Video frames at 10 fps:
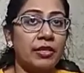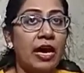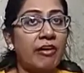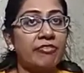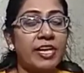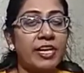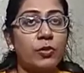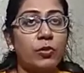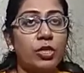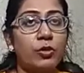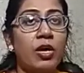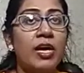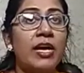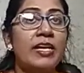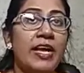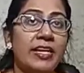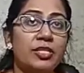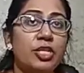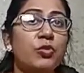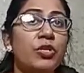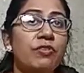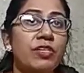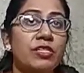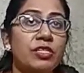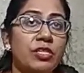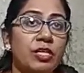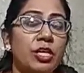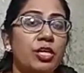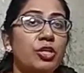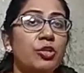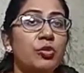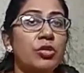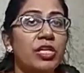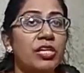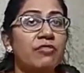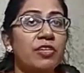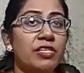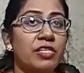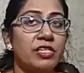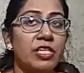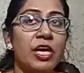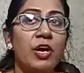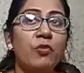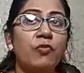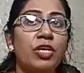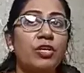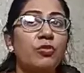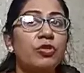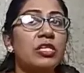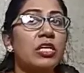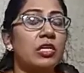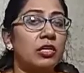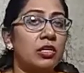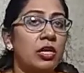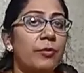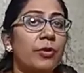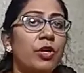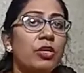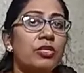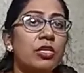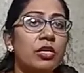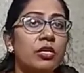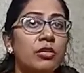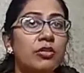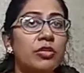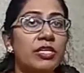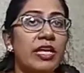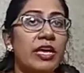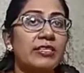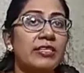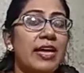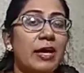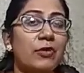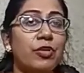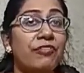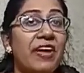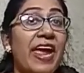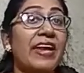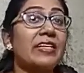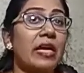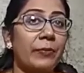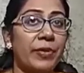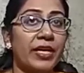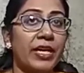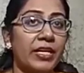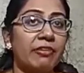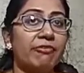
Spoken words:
I told you. Next, university, we use a, because there is a sound of n coming in